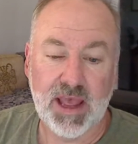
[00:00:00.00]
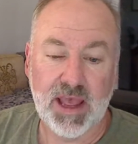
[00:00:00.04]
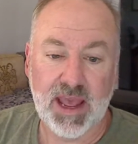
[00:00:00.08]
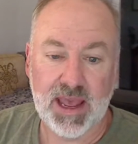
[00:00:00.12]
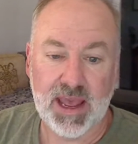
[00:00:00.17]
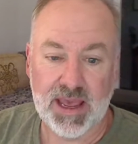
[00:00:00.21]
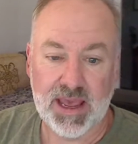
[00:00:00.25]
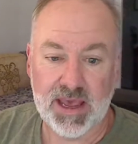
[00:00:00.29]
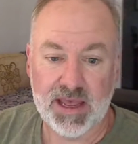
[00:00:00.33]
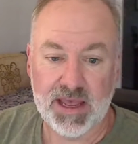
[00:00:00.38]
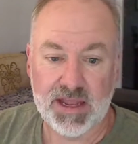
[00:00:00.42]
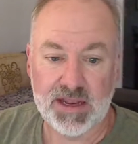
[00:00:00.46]

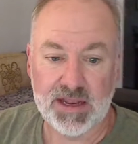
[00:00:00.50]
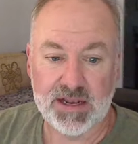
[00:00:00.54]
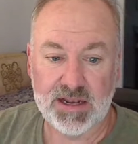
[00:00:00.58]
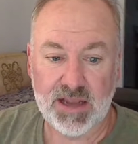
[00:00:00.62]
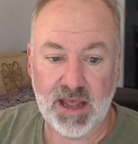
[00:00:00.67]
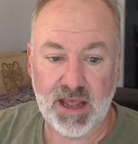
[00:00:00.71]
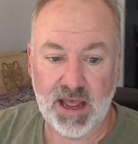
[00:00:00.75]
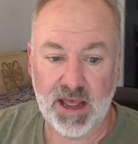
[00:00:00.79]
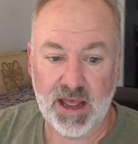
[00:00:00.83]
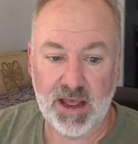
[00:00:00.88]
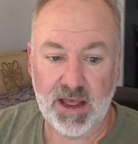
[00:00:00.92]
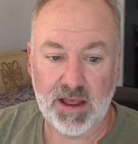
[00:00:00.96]
and
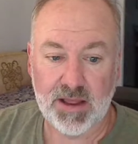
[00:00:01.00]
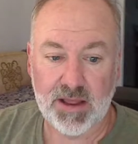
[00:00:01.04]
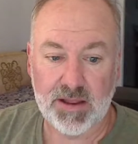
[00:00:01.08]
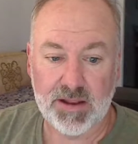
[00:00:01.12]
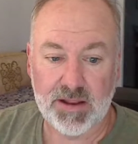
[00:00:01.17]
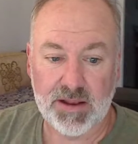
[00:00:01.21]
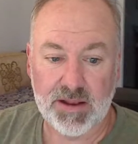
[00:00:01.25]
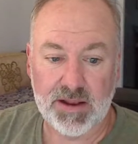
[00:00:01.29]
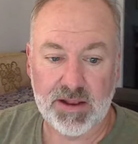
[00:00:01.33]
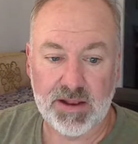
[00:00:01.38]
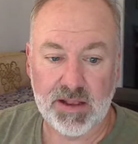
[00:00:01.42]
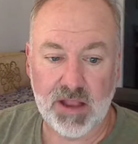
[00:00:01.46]

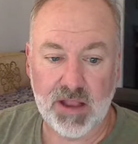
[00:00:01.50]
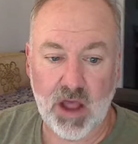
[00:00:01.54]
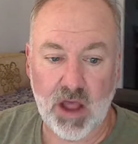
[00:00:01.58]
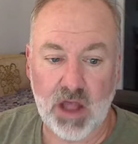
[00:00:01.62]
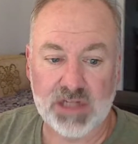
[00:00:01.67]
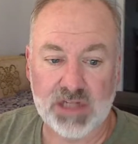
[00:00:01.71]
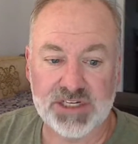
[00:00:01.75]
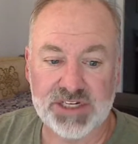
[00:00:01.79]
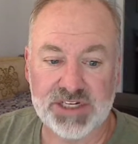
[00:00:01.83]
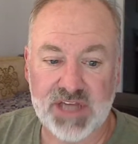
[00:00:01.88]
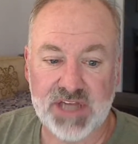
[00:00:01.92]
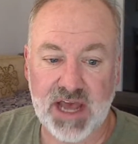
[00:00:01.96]

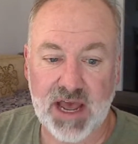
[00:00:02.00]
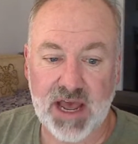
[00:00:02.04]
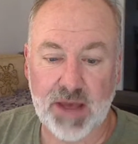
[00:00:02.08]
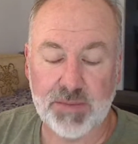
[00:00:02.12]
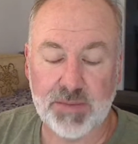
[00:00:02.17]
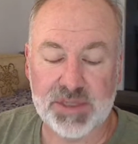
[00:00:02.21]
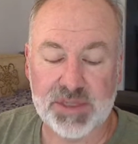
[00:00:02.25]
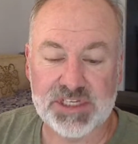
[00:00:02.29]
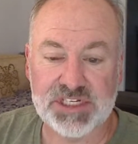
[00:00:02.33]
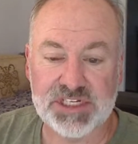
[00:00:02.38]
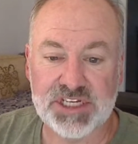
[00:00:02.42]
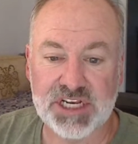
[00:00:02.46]
launch
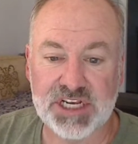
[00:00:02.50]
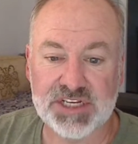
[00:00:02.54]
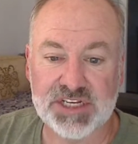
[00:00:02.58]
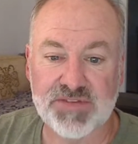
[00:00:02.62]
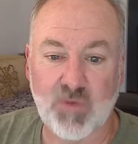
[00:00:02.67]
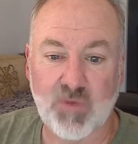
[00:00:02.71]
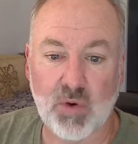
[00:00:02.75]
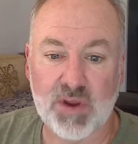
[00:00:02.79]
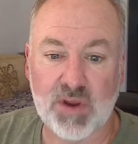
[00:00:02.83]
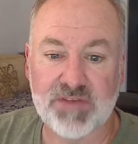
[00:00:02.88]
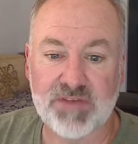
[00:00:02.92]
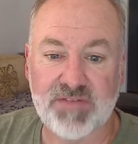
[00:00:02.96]
time is
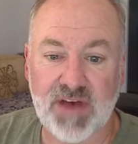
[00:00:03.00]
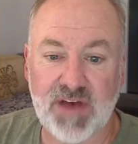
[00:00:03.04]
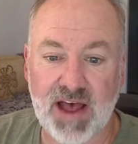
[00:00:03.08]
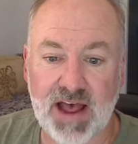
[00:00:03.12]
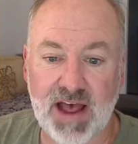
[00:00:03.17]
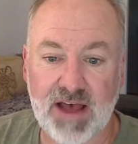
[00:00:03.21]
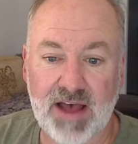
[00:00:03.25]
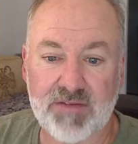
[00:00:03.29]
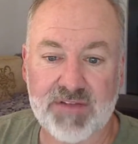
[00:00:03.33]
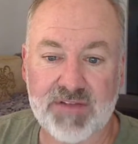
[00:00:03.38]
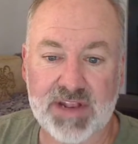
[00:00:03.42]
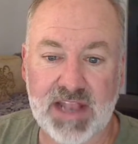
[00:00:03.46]

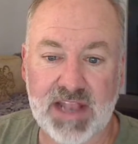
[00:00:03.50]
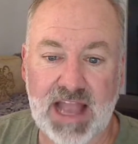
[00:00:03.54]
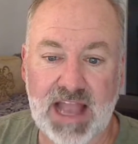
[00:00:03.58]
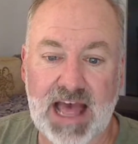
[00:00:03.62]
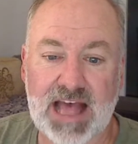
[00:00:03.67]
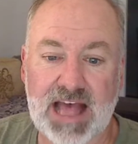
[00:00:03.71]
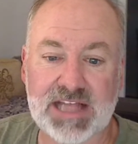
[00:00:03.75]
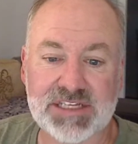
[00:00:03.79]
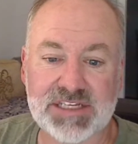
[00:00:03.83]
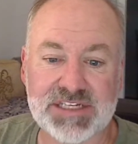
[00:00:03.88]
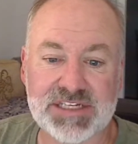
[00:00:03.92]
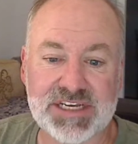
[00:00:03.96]
6:45 and
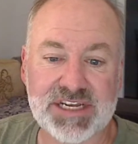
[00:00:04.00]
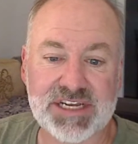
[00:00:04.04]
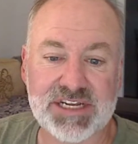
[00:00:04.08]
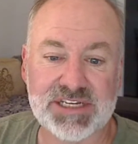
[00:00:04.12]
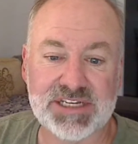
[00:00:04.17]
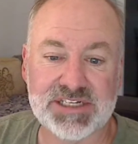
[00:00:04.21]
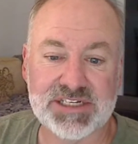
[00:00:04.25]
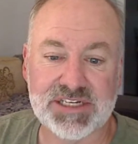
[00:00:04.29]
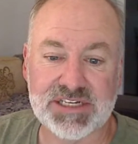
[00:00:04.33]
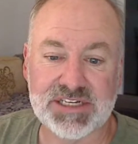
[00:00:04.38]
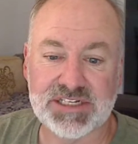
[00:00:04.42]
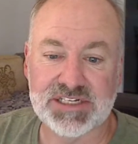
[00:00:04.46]
lines in
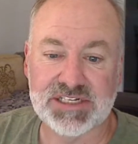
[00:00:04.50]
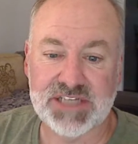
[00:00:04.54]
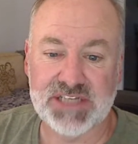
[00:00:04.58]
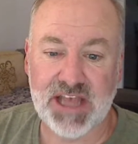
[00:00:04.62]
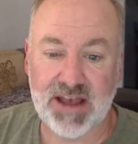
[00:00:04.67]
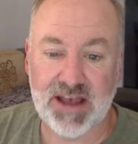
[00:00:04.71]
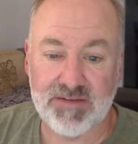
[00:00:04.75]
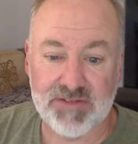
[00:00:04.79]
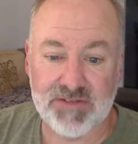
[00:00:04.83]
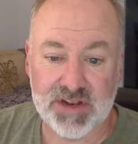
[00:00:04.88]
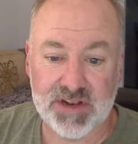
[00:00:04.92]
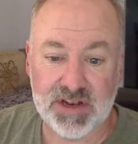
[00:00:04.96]
is at
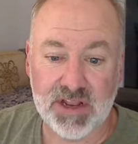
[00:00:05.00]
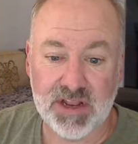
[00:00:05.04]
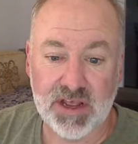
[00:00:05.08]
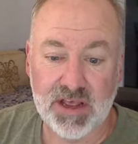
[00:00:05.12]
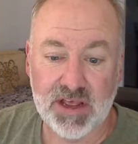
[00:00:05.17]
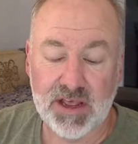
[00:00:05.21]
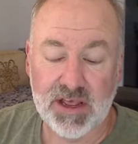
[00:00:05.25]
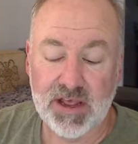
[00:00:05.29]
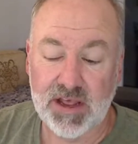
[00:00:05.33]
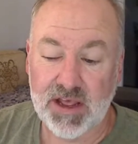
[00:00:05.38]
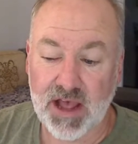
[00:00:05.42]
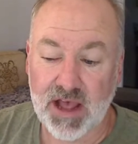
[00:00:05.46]
7.
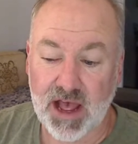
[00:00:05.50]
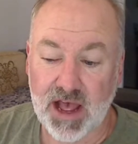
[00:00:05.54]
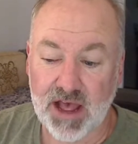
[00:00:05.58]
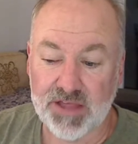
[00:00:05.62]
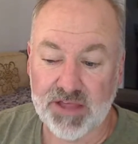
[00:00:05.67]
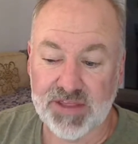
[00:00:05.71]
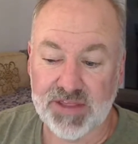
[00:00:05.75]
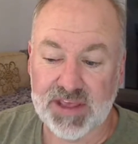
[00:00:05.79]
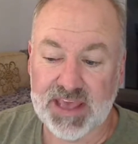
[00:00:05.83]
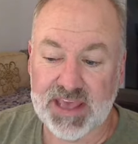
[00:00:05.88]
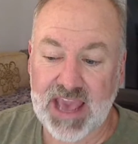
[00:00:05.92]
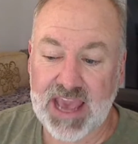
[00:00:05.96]

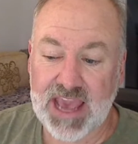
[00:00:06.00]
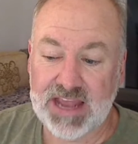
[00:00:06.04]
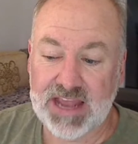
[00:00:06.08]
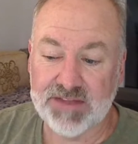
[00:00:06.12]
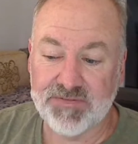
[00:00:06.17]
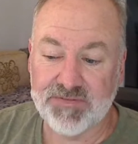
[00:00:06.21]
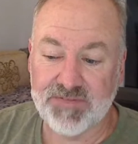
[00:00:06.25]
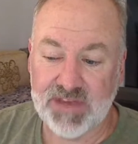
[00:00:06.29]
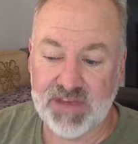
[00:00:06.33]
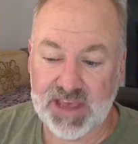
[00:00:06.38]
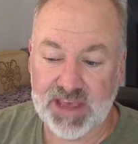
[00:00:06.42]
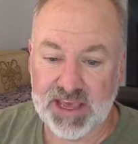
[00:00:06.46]
The
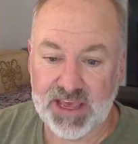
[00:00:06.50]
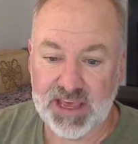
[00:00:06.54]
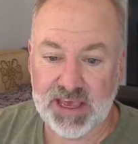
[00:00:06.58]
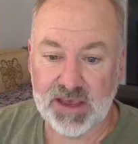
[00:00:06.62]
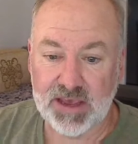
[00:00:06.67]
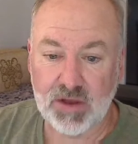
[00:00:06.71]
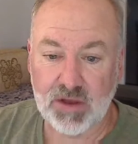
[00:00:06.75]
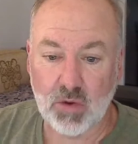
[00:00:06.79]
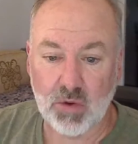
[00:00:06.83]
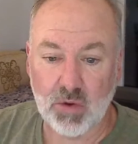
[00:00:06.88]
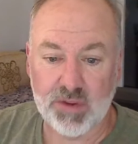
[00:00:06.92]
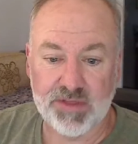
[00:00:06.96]
gate
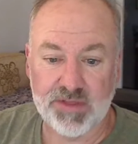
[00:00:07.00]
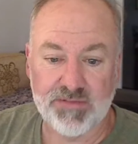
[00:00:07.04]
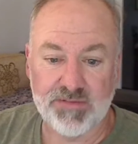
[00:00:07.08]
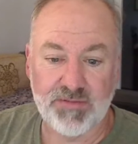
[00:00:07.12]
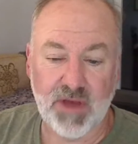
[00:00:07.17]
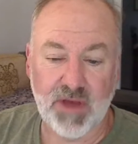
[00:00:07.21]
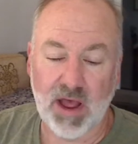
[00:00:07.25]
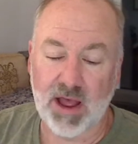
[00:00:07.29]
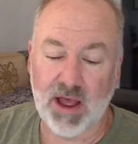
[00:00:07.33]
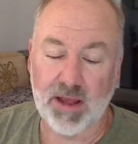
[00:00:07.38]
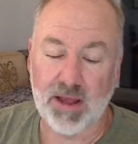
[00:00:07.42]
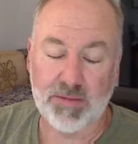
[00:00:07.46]
fee or
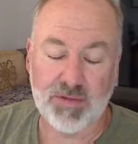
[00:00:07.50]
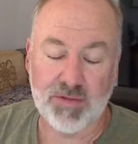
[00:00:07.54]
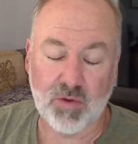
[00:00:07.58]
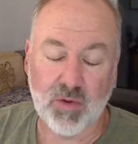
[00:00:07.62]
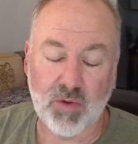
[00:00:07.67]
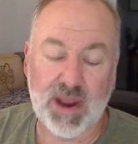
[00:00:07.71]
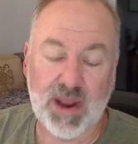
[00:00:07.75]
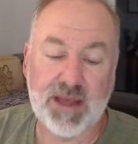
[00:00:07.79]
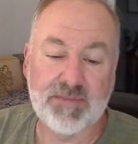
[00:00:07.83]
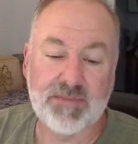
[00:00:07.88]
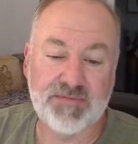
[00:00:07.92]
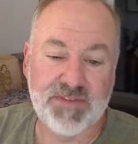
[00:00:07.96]
the
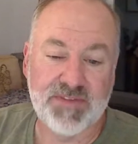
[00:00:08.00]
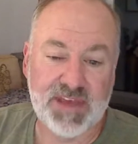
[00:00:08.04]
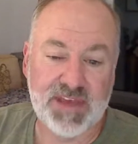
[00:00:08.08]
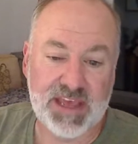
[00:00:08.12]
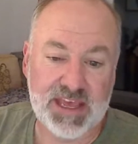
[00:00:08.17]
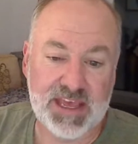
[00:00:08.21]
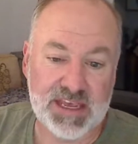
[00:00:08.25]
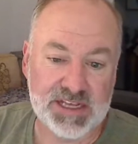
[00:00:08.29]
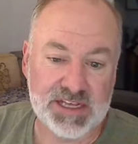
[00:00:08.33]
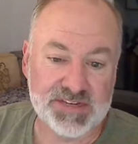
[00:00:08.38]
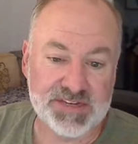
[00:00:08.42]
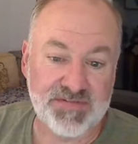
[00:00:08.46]
ramp
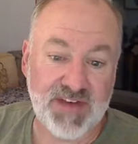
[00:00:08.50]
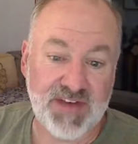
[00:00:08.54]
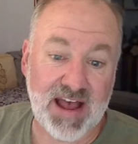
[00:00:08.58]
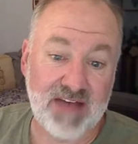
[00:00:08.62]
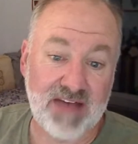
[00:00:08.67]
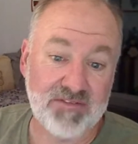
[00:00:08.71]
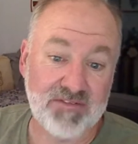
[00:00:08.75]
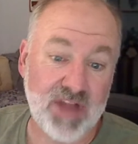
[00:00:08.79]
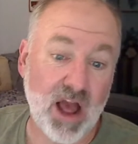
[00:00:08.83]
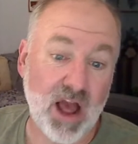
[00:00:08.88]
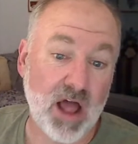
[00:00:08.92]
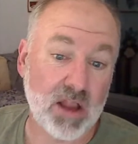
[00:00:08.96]
fee is
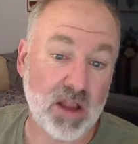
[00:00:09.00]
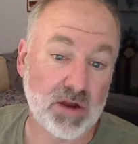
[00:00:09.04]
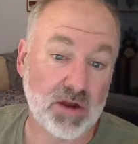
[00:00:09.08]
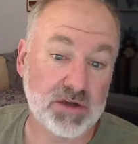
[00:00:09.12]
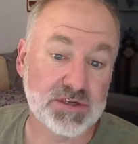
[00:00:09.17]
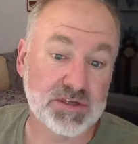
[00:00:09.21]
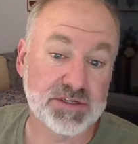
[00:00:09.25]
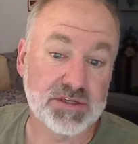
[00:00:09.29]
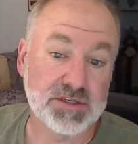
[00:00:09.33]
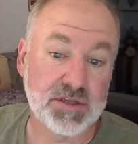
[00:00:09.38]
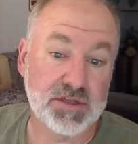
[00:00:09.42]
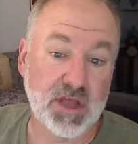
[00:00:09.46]

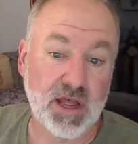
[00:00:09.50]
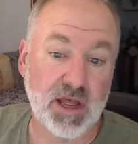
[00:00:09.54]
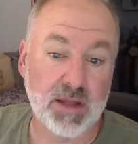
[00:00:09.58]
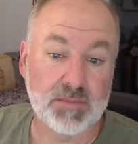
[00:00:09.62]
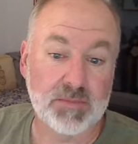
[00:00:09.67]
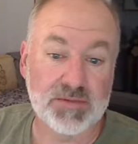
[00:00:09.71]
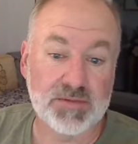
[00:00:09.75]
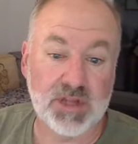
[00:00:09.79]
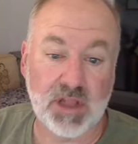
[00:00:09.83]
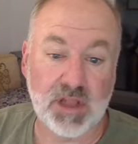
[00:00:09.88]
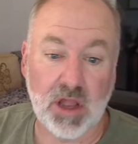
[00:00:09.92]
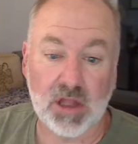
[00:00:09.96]

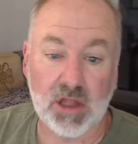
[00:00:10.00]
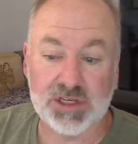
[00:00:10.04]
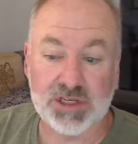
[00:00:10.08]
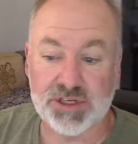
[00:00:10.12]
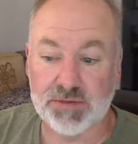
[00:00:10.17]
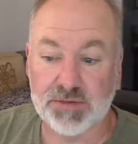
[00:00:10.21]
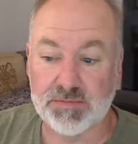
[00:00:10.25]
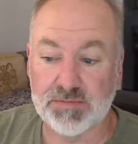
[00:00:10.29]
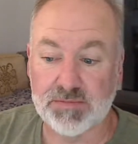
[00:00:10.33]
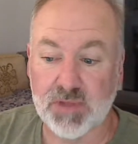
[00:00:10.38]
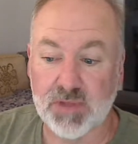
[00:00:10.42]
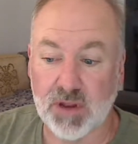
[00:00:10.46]
$5 to launch
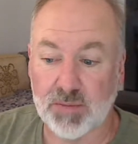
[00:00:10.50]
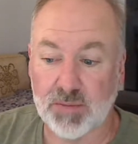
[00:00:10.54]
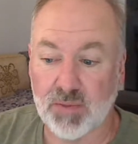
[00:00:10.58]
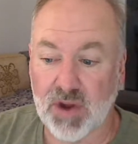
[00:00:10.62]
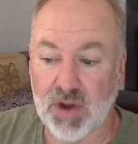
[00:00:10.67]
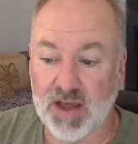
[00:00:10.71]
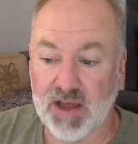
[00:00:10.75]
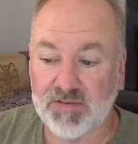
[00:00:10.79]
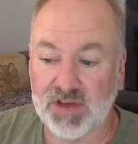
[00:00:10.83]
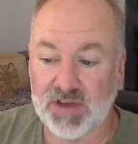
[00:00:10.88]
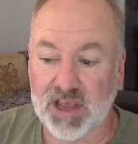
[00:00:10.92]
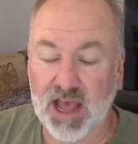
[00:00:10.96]
a
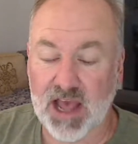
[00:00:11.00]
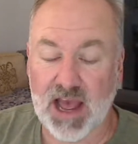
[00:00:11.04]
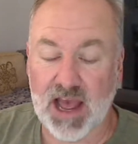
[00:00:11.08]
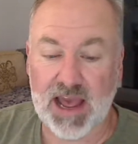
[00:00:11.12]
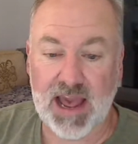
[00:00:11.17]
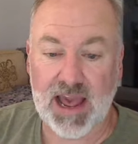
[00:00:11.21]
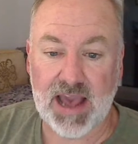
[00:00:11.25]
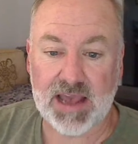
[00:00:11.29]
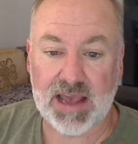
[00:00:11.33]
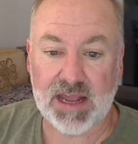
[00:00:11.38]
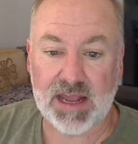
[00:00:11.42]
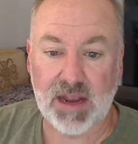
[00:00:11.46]
private
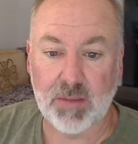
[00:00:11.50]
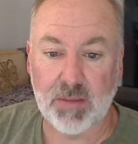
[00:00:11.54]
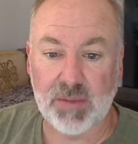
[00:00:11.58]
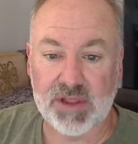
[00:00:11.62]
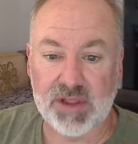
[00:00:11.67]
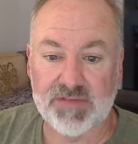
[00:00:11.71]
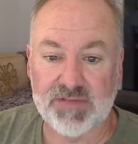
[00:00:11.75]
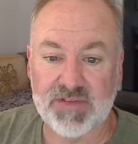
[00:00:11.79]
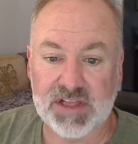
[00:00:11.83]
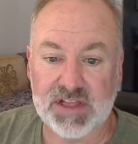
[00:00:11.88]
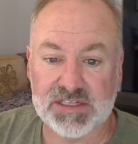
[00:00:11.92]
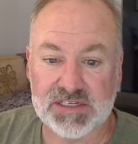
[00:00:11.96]
kayak, and I
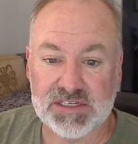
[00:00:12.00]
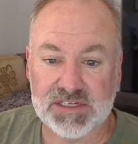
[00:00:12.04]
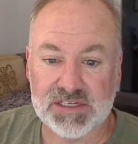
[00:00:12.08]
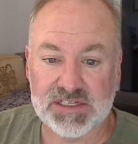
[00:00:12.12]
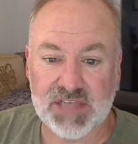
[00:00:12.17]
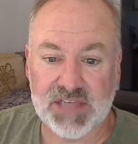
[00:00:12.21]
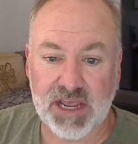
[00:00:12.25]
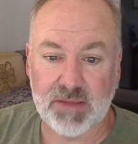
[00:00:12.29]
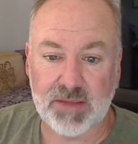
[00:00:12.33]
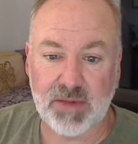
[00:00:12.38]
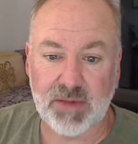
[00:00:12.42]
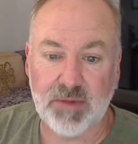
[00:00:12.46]
believe that's the
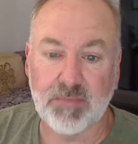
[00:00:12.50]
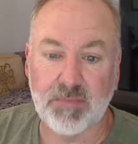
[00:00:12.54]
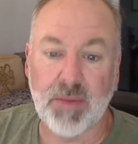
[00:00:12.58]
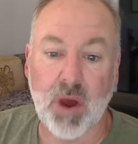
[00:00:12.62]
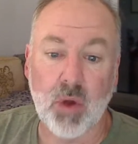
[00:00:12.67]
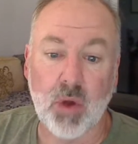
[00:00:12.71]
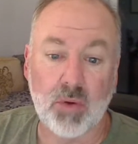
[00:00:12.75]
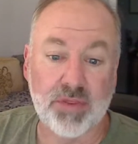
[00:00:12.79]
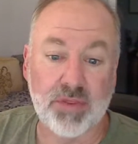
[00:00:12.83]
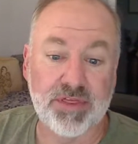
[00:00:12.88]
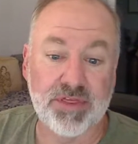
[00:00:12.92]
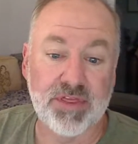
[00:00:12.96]
same at
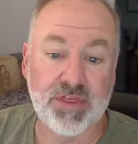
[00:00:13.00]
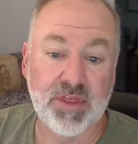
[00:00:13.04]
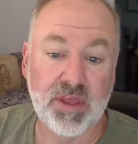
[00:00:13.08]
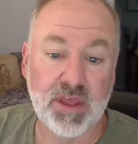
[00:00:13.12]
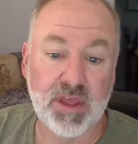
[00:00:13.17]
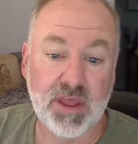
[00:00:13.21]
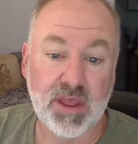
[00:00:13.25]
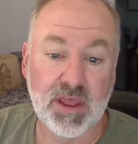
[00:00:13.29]
both.